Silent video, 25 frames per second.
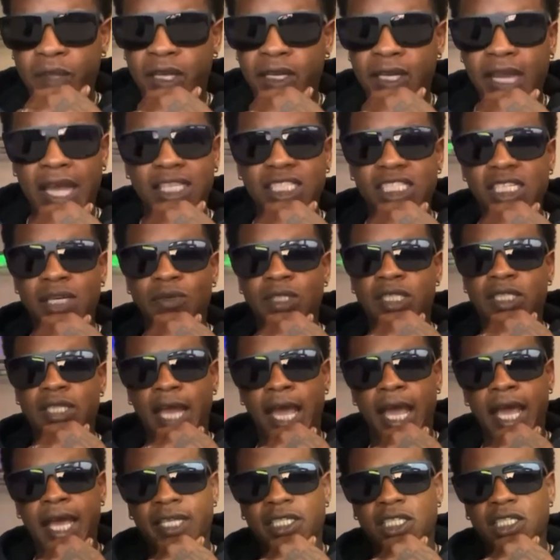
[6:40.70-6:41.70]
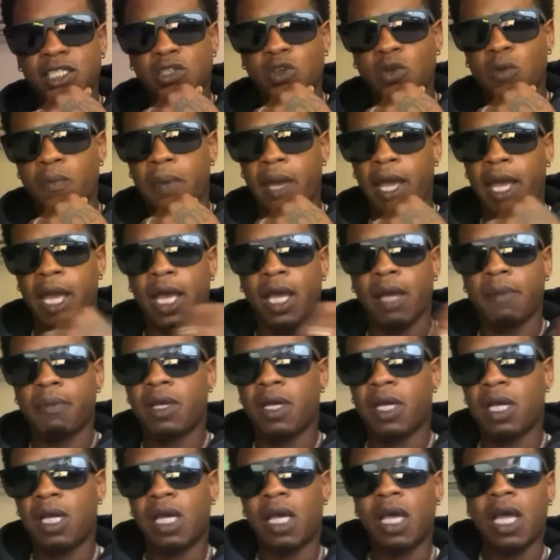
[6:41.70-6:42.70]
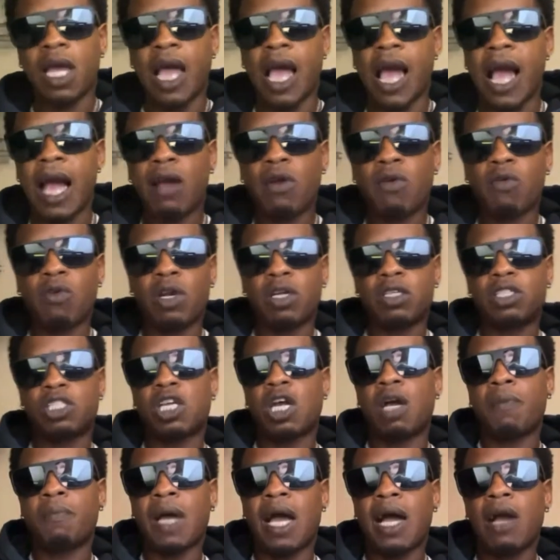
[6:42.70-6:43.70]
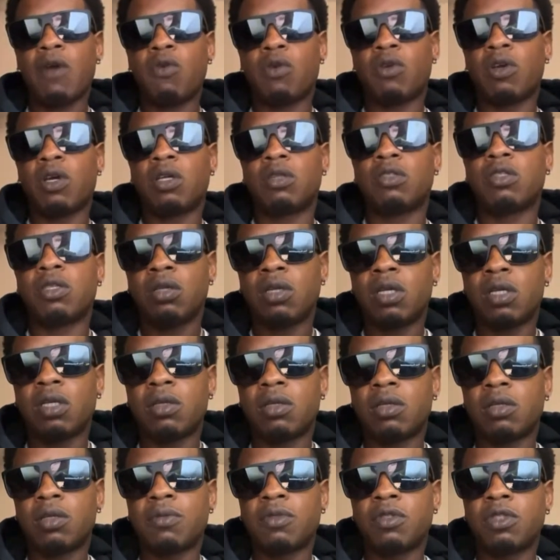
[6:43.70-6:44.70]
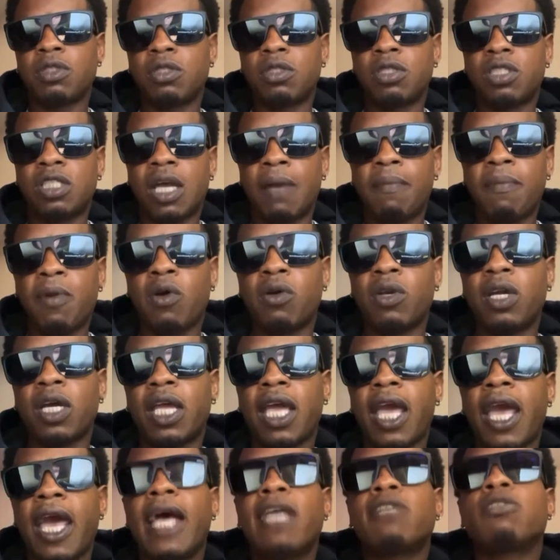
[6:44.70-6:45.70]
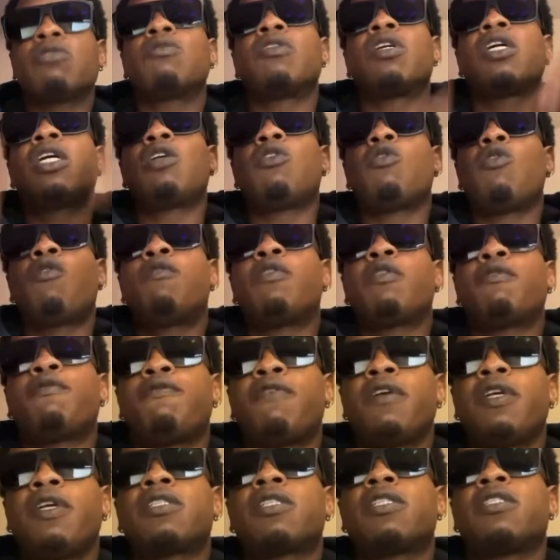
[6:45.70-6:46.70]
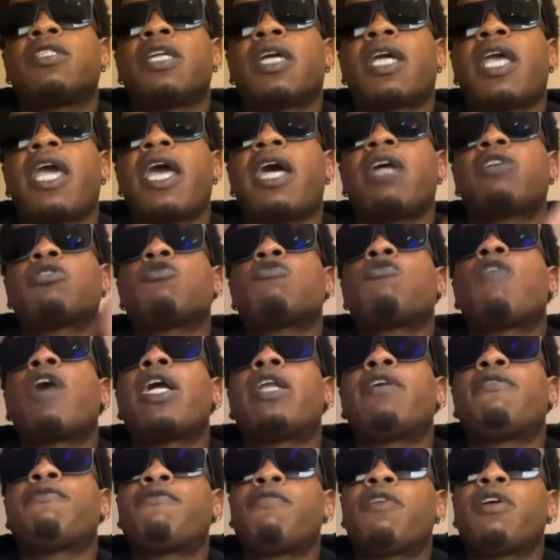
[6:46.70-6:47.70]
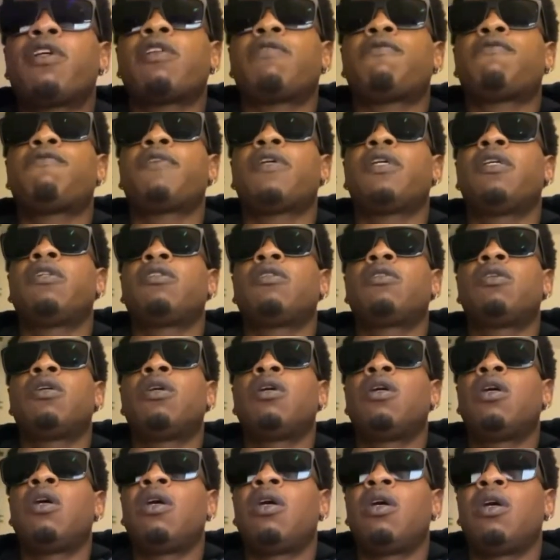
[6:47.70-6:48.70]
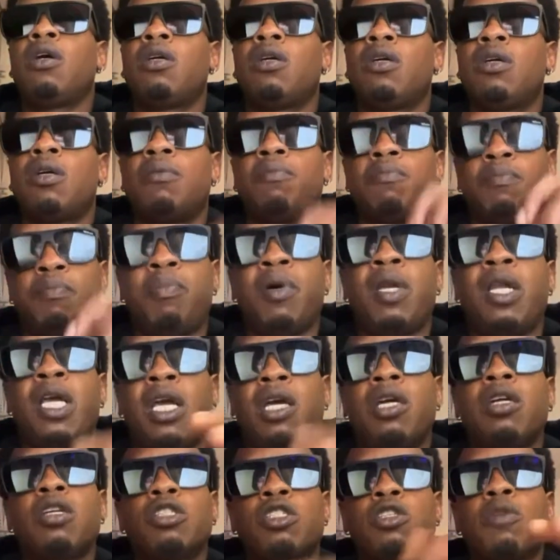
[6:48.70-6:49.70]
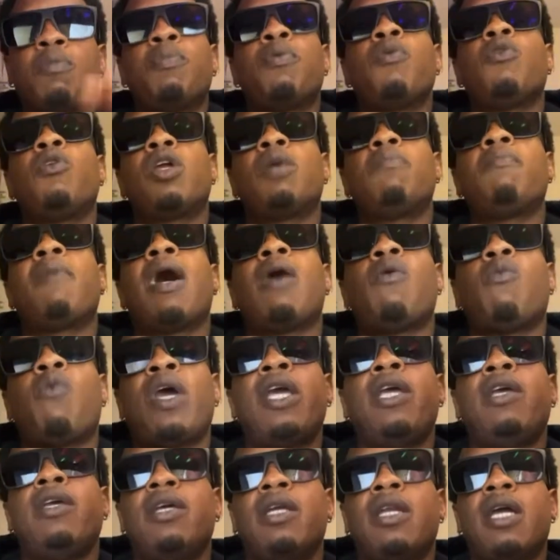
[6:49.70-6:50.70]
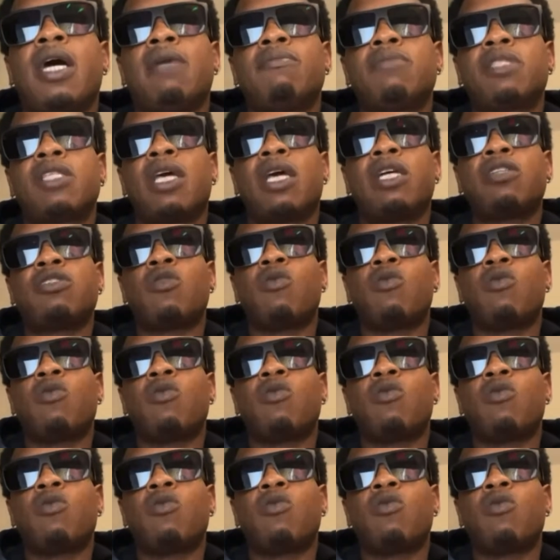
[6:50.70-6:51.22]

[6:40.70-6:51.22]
That shit was nasty, so bam. I go to jump, I go to step on the castle to get over the fence, because the castle right in front of the fence. But he could have supported my weight, you know what I'm saying?